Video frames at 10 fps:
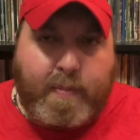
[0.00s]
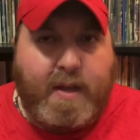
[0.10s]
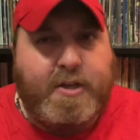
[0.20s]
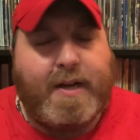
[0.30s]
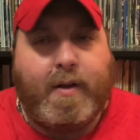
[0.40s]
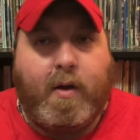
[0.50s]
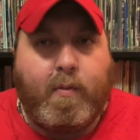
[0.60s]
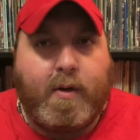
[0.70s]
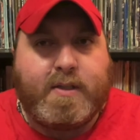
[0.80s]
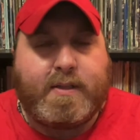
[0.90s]
check the
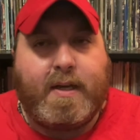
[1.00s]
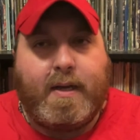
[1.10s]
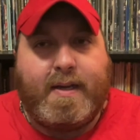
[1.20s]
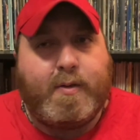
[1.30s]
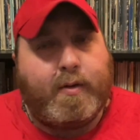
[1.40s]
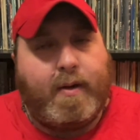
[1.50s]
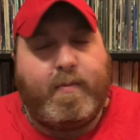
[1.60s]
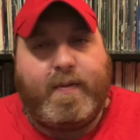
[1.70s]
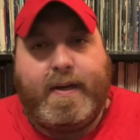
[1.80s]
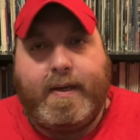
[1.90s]
Homeworx uh,
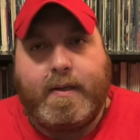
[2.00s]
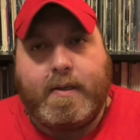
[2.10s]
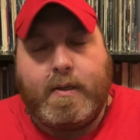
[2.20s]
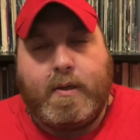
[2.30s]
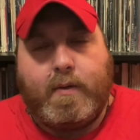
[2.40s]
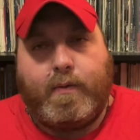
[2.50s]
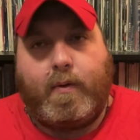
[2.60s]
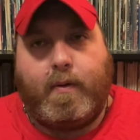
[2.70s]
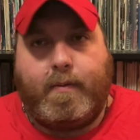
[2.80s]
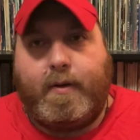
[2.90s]
Instagram feed
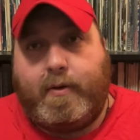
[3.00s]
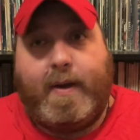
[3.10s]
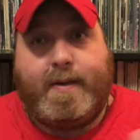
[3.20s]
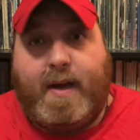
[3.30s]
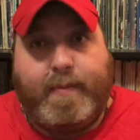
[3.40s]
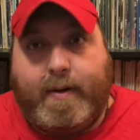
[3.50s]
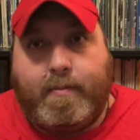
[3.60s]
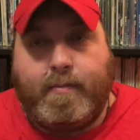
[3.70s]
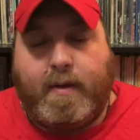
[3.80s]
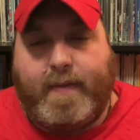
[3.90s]
for the correct timing
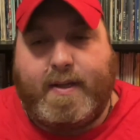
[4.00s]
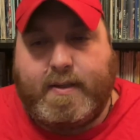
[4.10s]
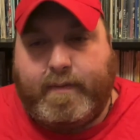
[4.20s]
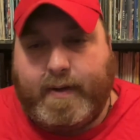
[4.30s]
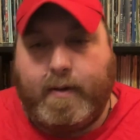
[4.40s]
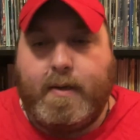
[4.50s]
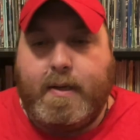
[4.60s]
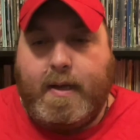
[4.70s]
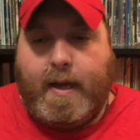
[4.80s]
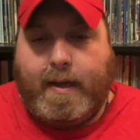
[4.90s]
of that stuff there.
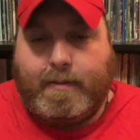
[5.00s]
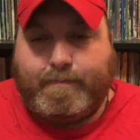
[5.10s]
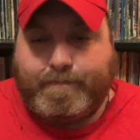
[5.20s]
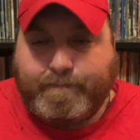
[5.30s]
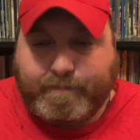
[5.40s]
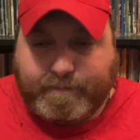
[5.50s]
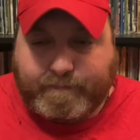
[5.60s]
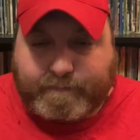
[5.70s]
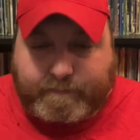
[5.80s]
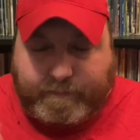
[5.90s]
Um,
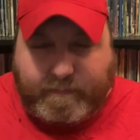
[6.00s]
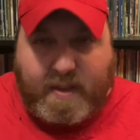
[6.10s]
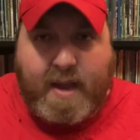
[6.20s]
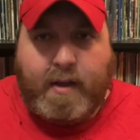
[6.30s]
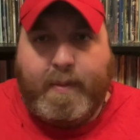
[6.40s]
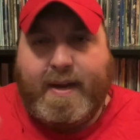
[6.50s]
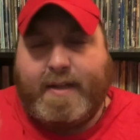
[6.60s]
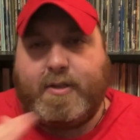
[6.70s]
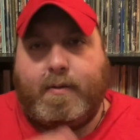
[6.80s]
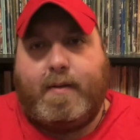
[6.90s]
and there'll be
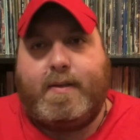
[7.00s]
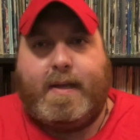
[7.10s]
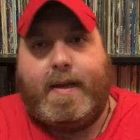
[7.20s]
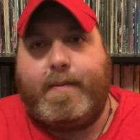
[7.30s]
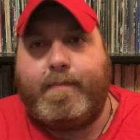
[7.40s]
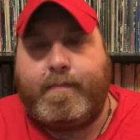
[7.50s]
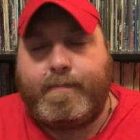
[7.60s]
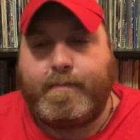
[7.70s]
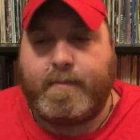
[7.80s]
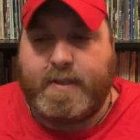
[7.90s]
hits throughout the day.
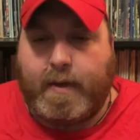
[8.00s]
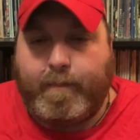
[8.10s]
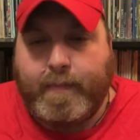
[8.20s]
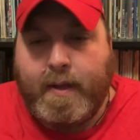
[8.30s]
So,